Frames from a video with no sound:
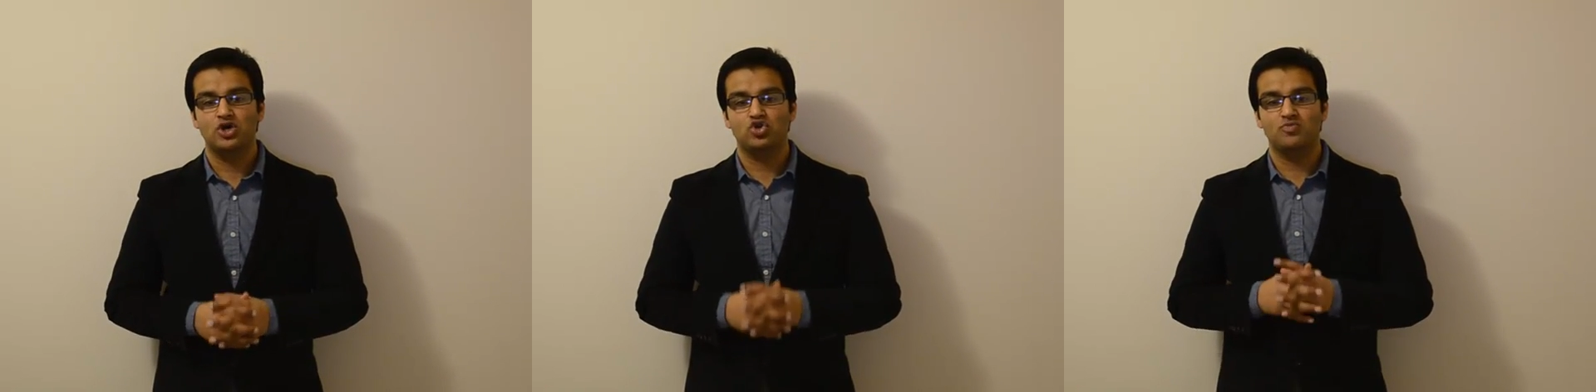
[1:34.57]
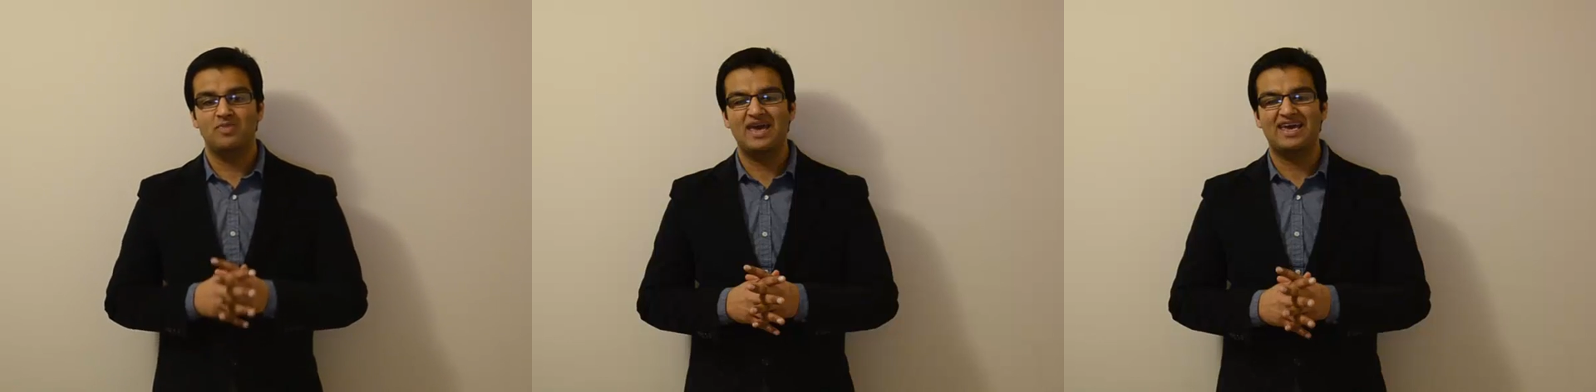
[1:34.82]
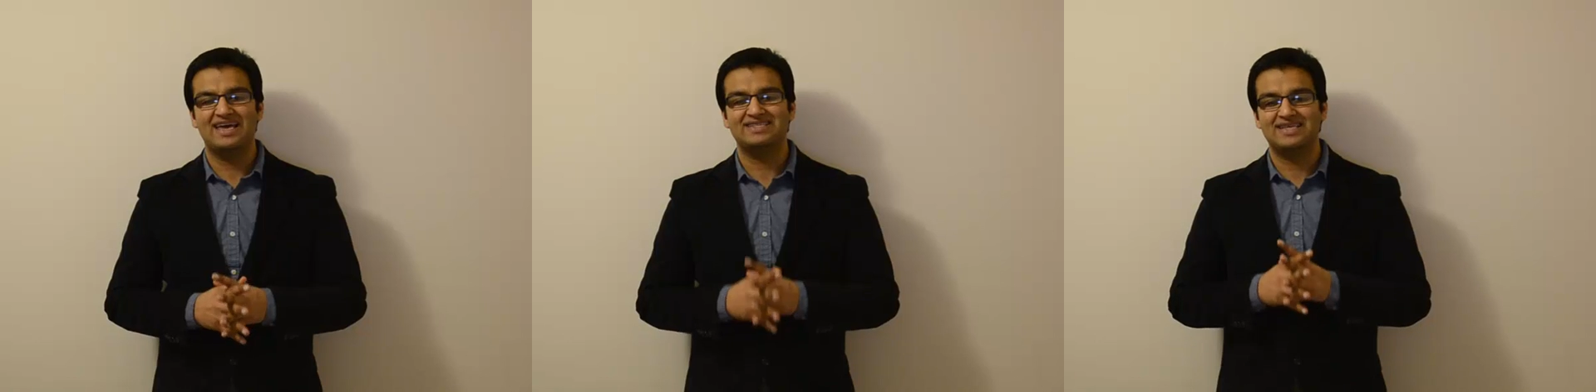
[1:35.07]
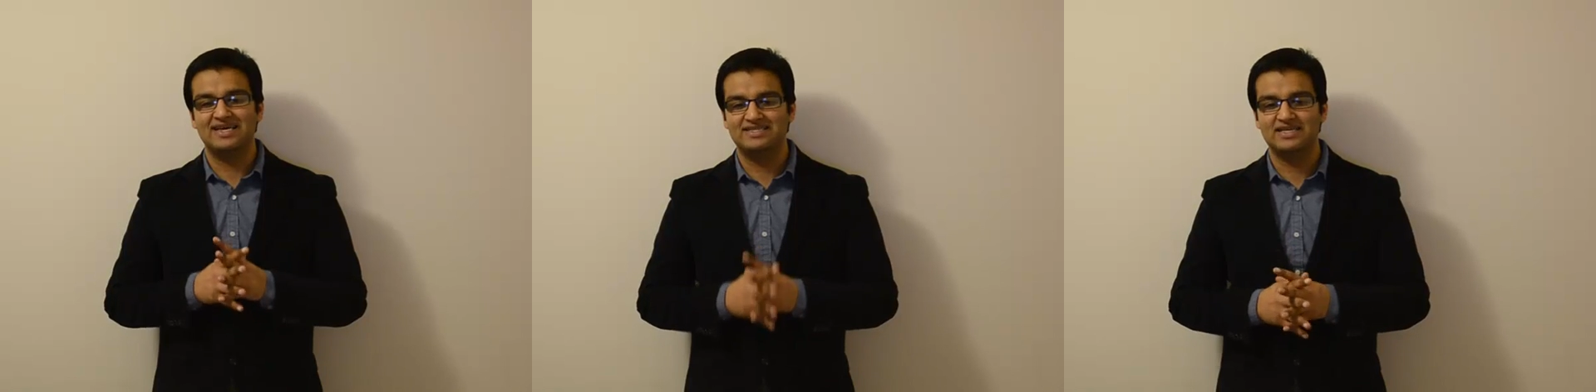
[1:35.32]
to make its
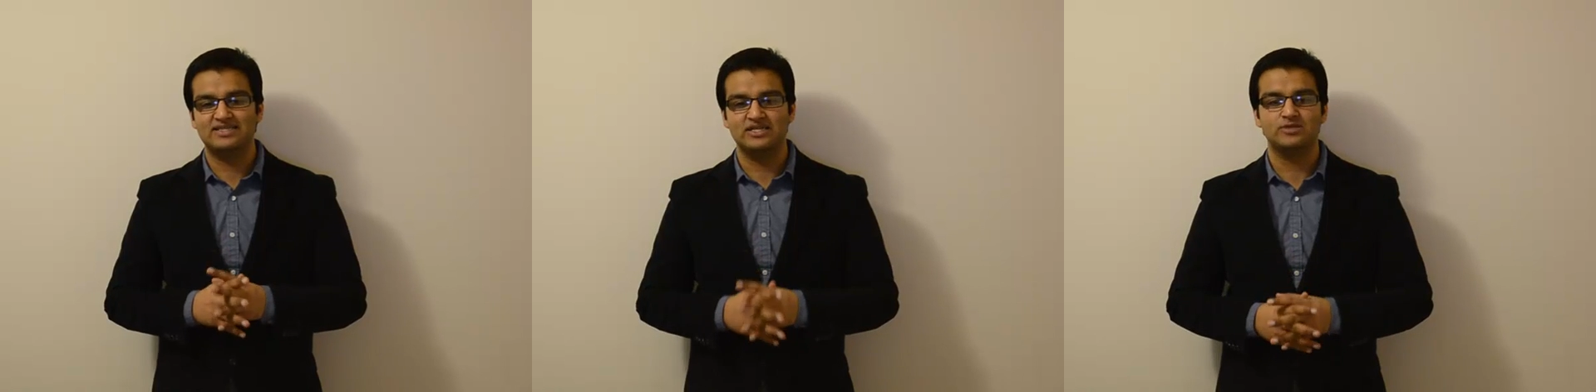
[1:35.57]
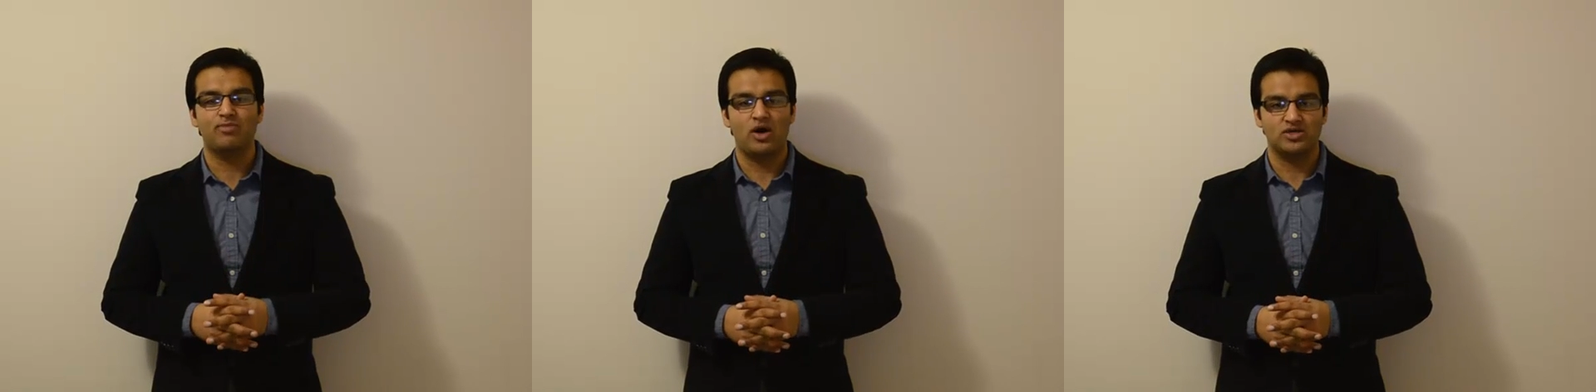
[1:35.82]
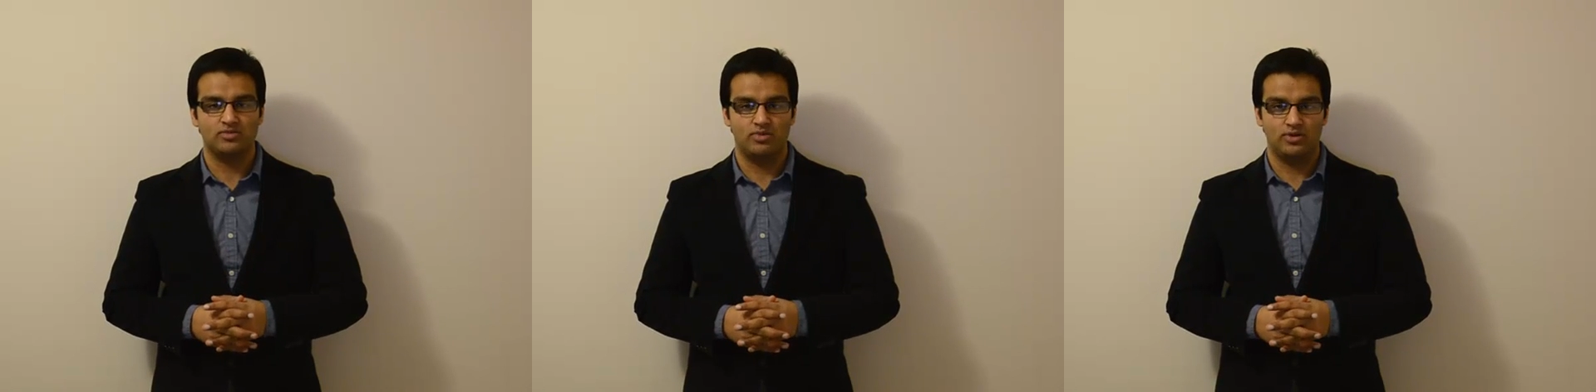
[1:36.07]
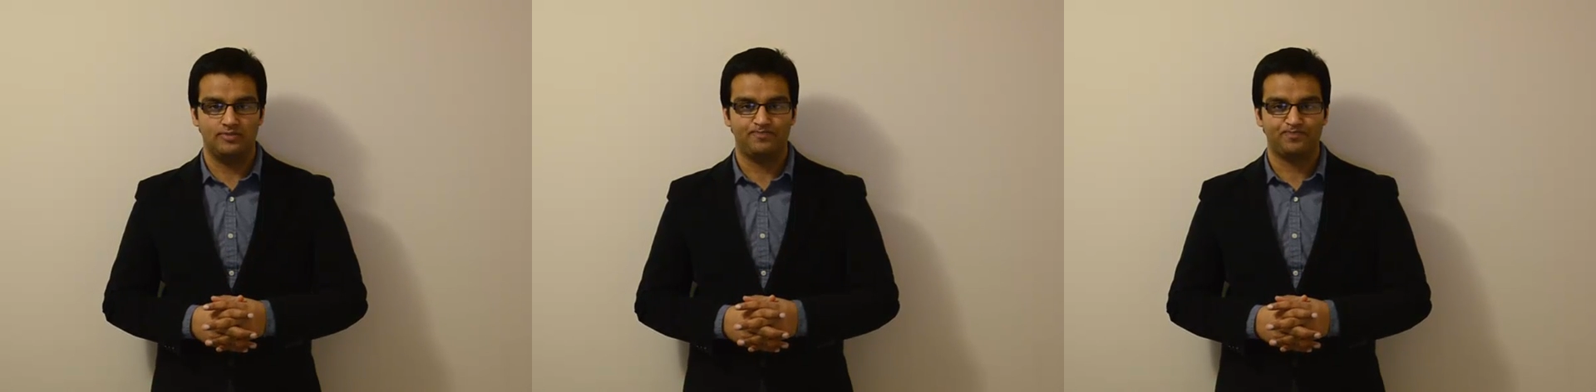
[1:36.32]
existence possible.